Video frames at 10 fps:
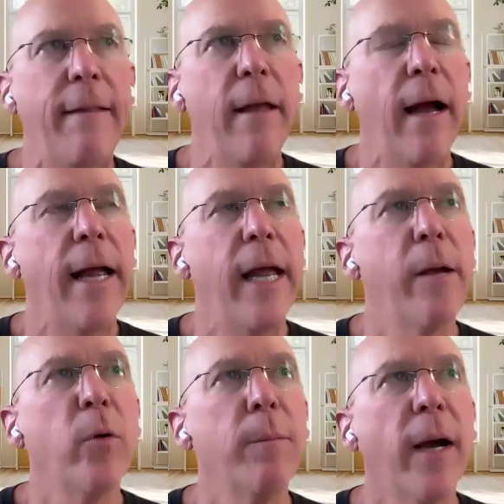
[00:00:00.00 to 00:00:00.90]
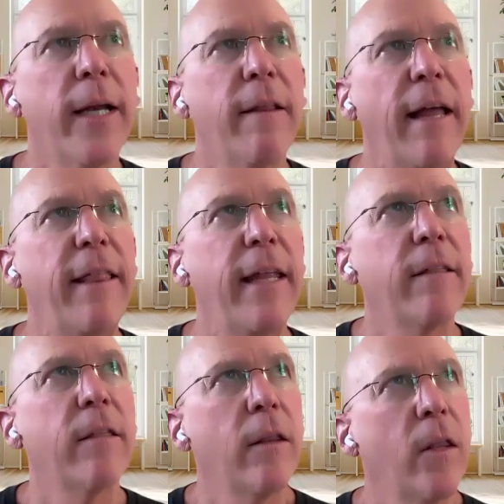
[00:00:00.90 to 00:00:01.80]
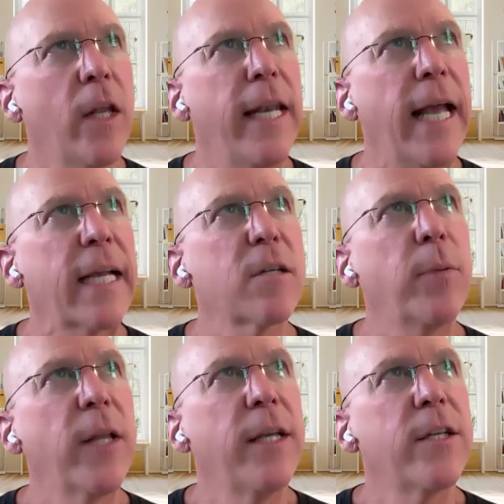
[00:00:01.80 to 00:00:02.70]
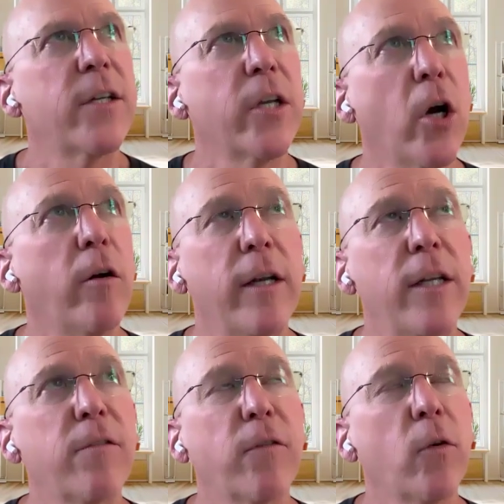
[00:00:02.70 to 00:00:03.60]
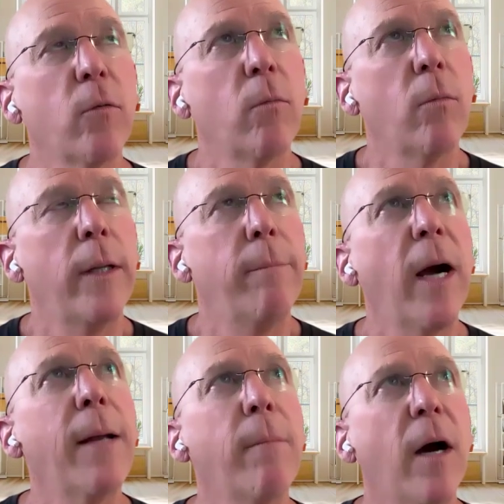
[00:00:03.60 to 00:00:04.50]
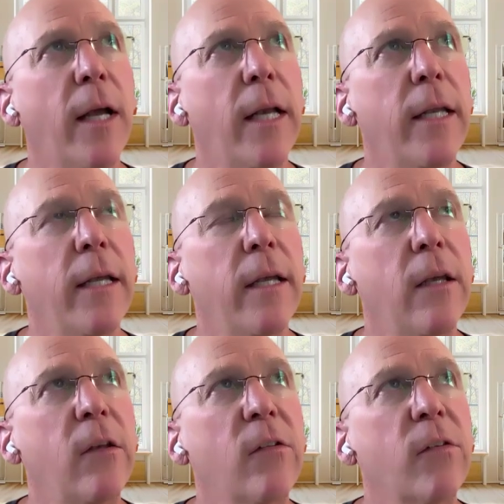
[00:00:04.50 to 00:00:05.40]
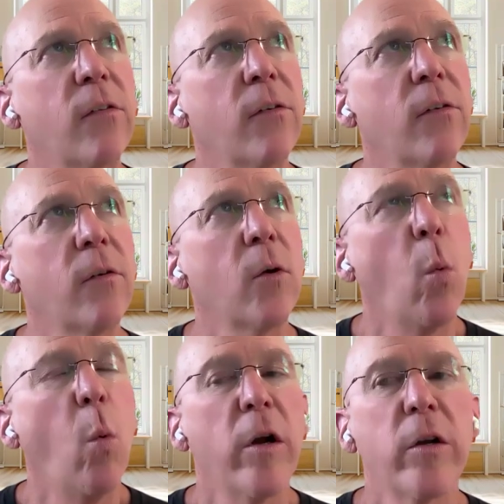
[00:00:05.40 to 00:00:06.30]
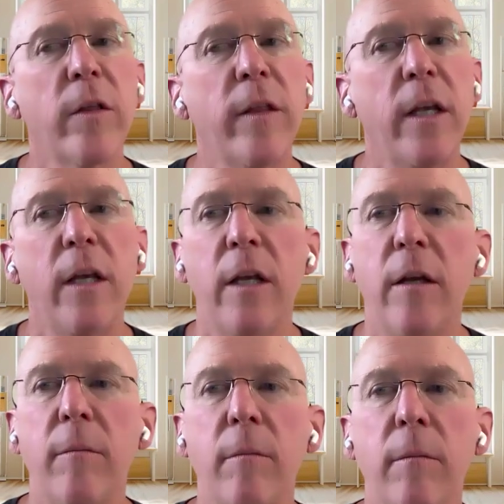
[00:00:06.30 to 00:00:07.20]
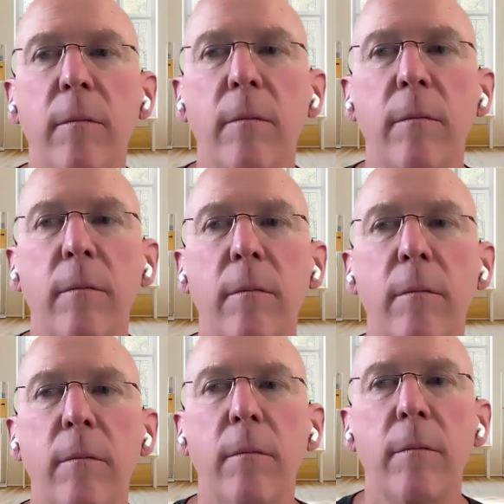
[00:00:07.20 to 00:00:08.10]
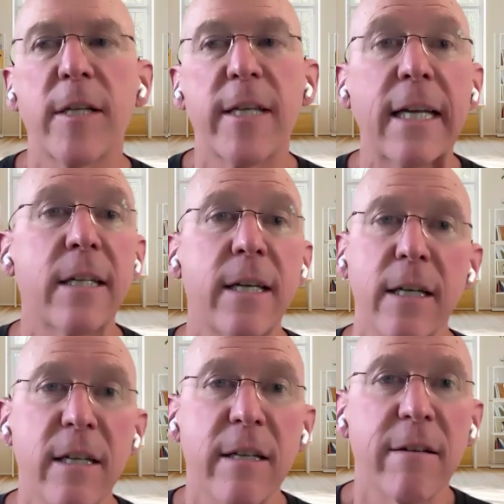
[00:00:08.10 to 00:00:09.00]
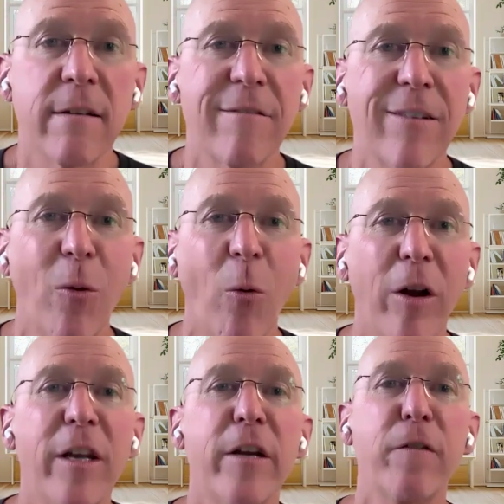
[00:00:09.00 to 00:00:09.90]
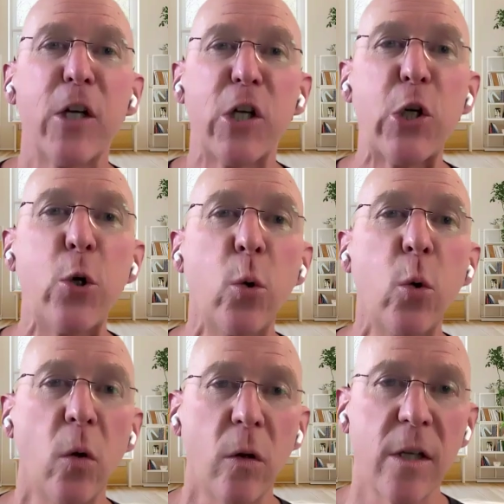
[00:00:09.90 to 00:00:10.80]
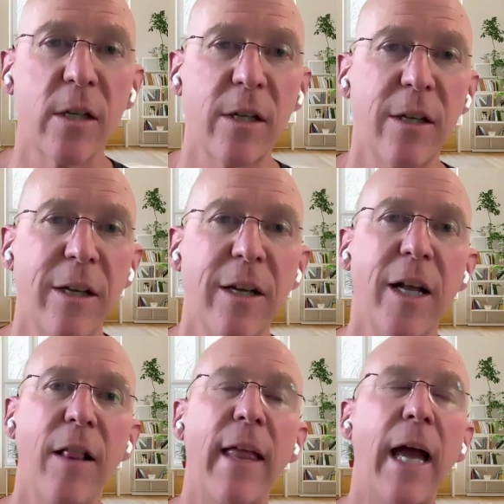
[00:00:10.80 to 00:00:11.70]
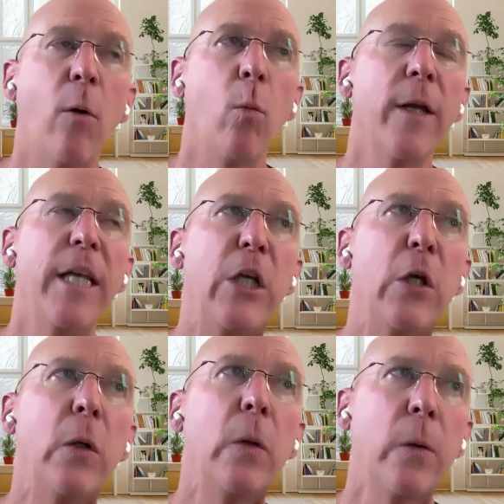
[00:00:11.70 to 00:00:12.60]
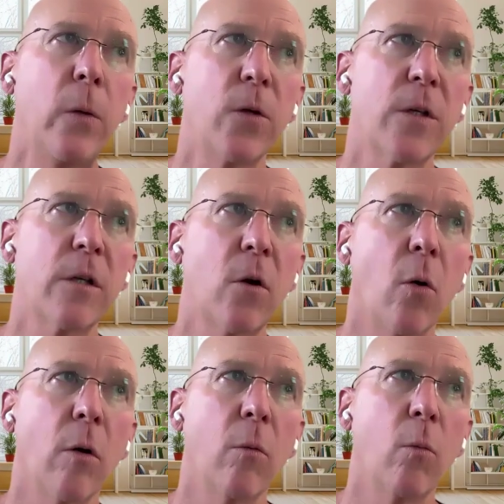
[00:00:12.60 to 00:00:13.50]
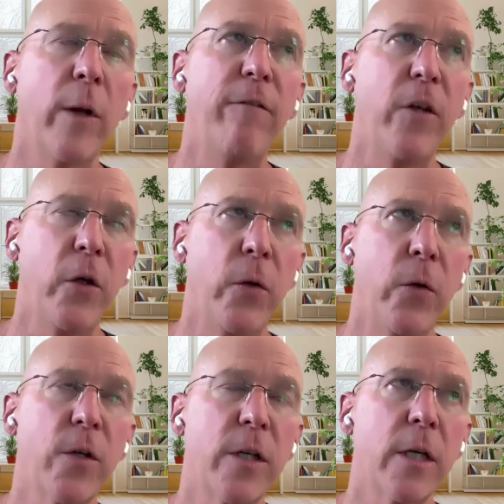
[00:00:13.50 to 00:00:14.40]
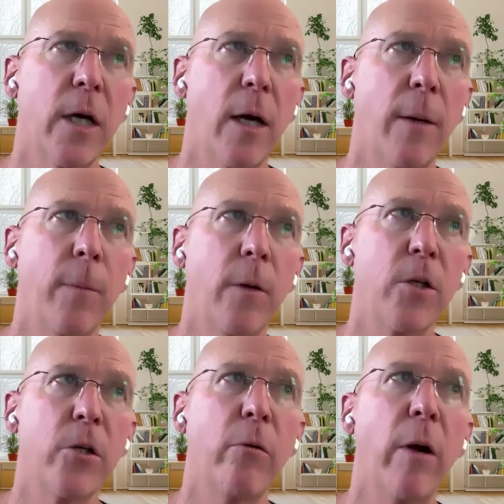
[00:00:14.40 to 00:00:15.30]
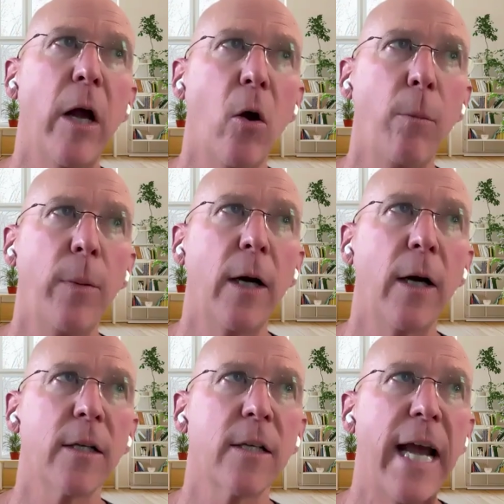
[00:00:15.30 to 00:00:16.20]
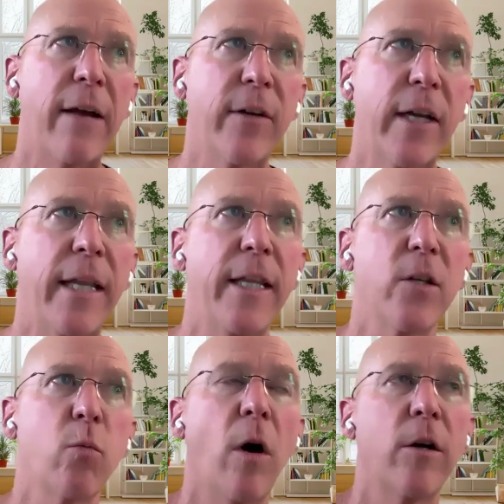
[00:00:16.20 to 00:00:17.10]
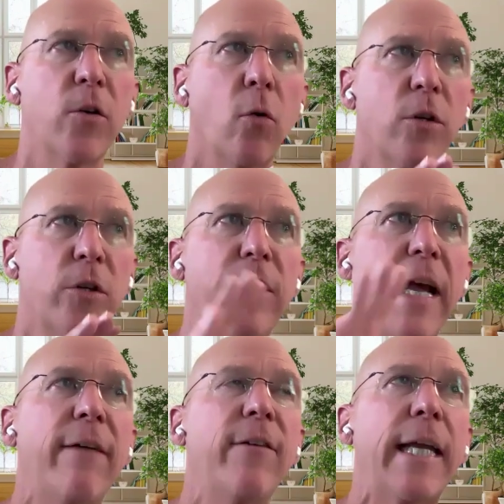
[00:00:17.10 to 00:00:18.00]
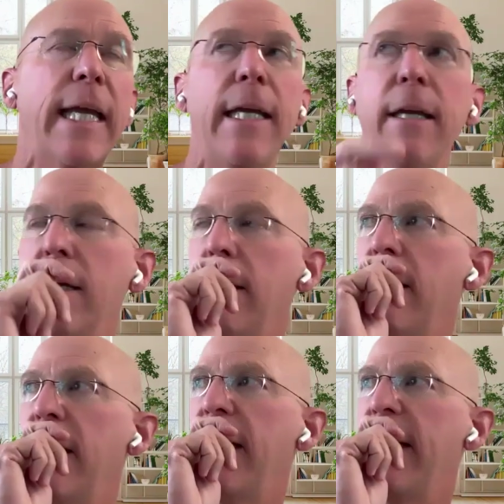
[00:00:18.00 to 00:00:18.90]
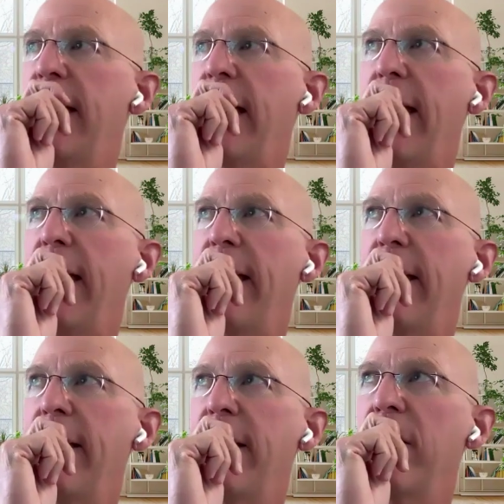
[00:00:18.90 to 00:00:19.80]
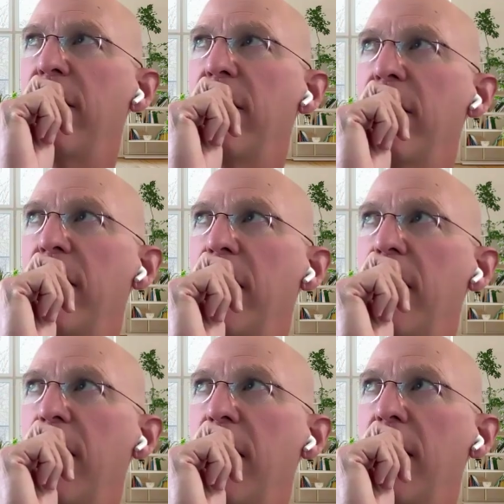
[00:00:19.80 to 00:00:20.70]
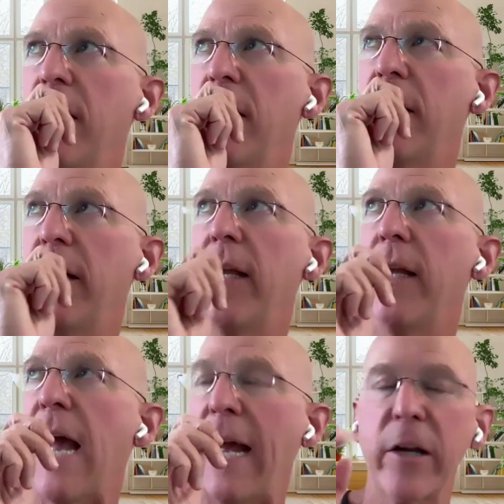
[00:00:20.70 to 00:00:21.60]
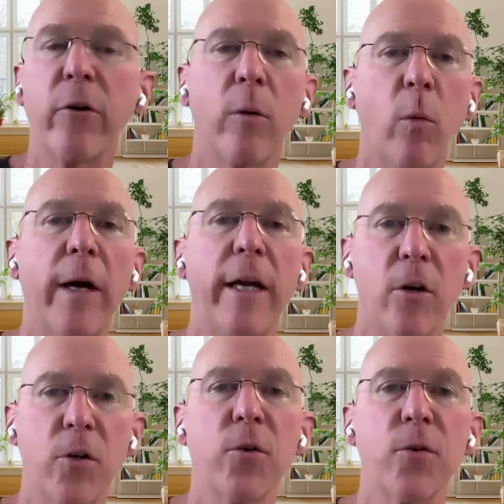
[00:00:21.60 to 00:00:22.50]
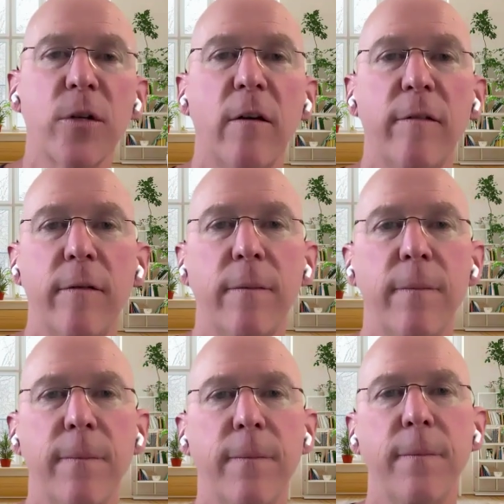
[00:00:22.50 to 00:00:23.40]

I am reminded, I think the next place to go, at least for in my mind, is what are the sextants? What are the different tools that we use or we've used to help us navigate these waters or to navigate in a accurate way our true self?